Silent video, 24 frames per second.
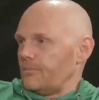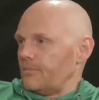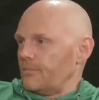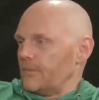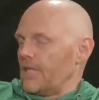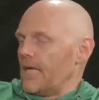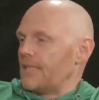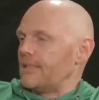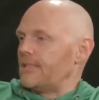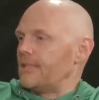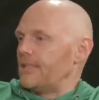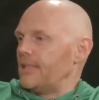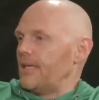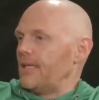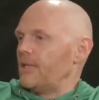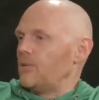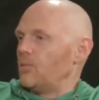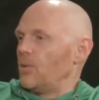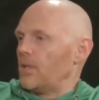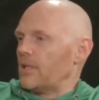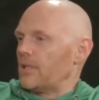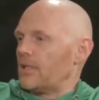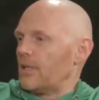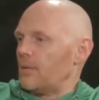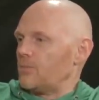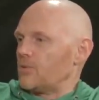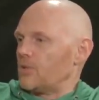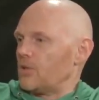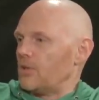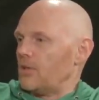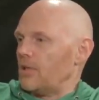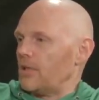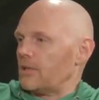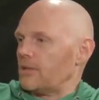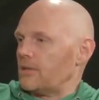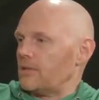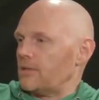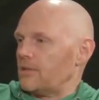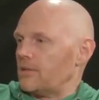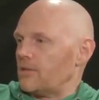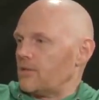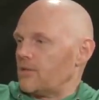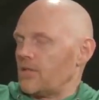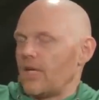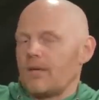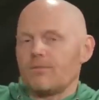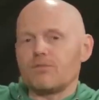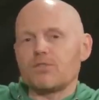1981 comes along.
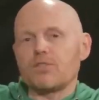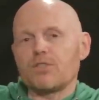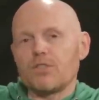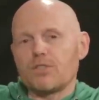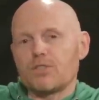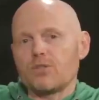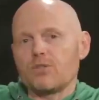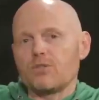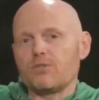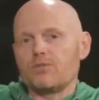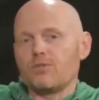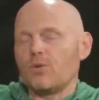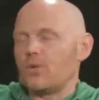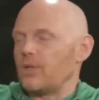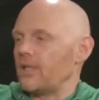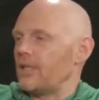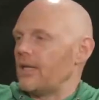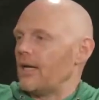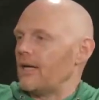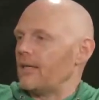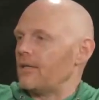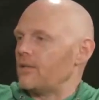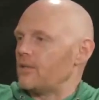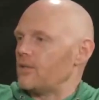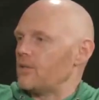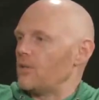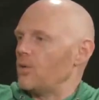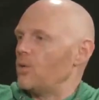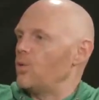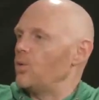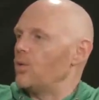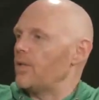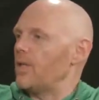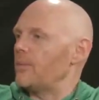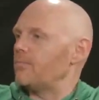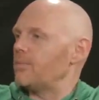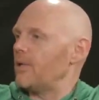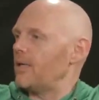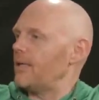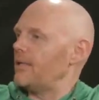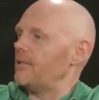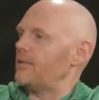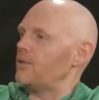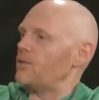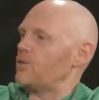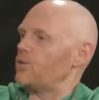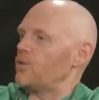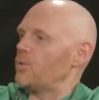San Francisco 49ers. Who are they playing
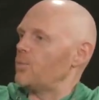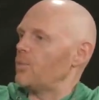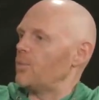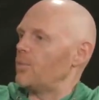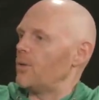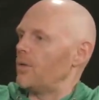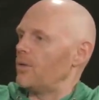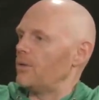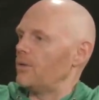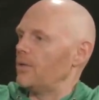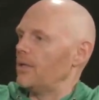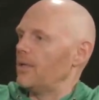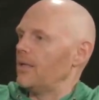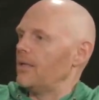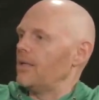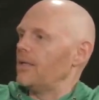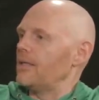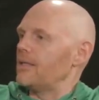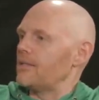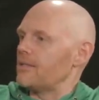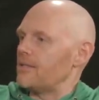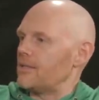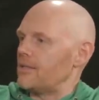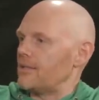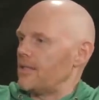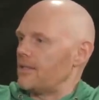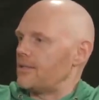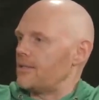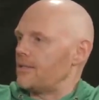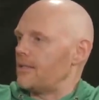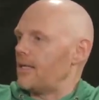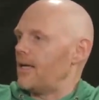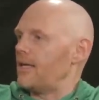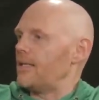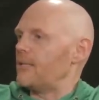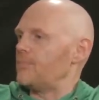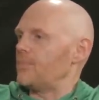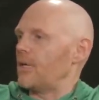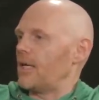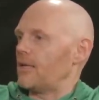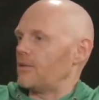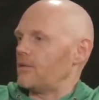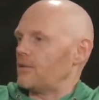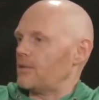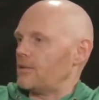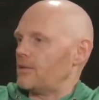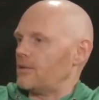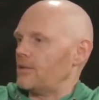in the Super Bowl? Cincinnati
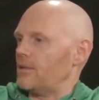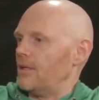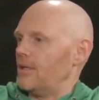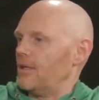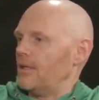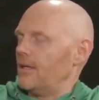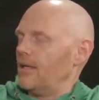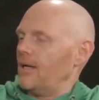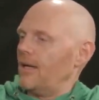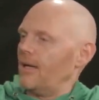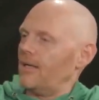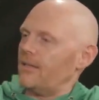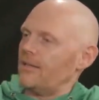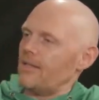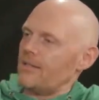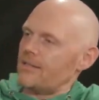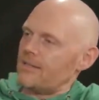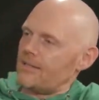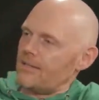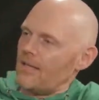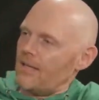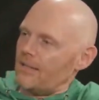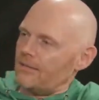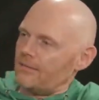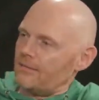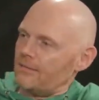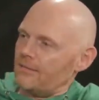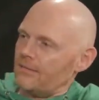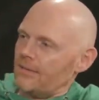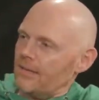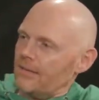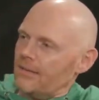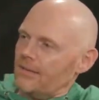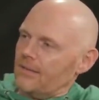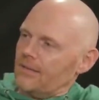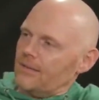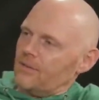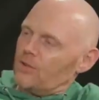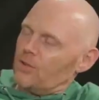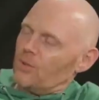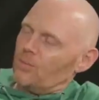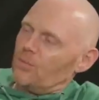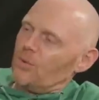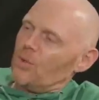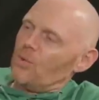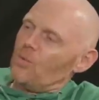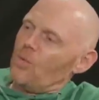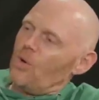Bengals. And they said to
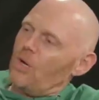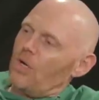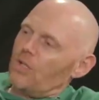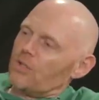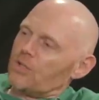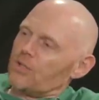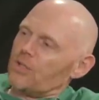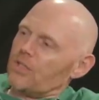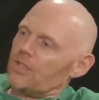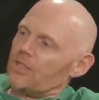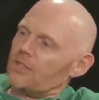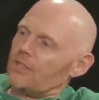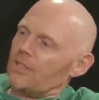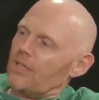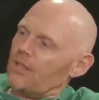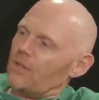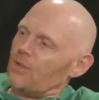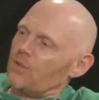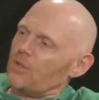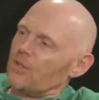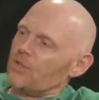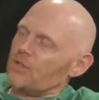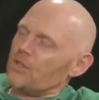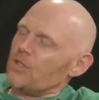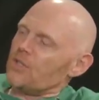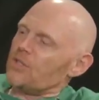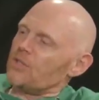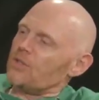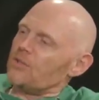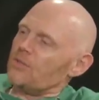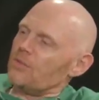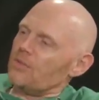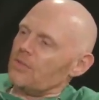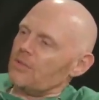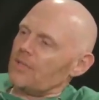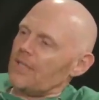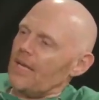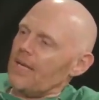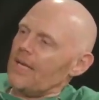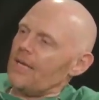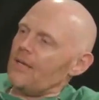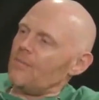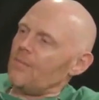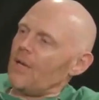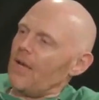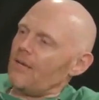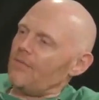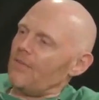Bill Walsh, they go, does this
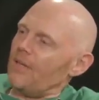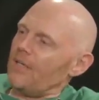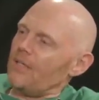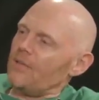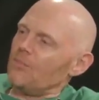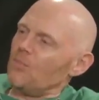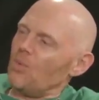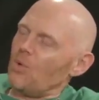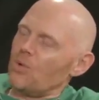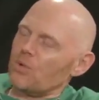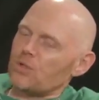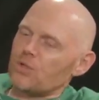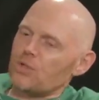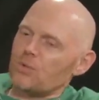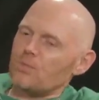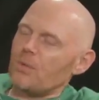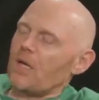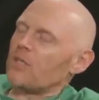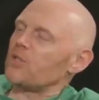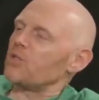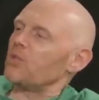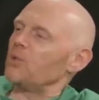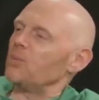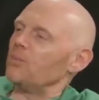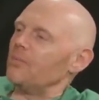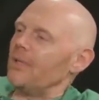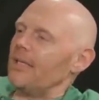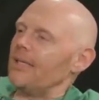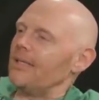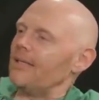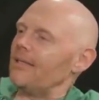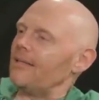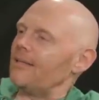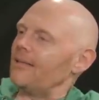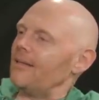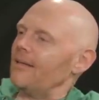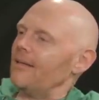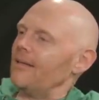game have any more special meaning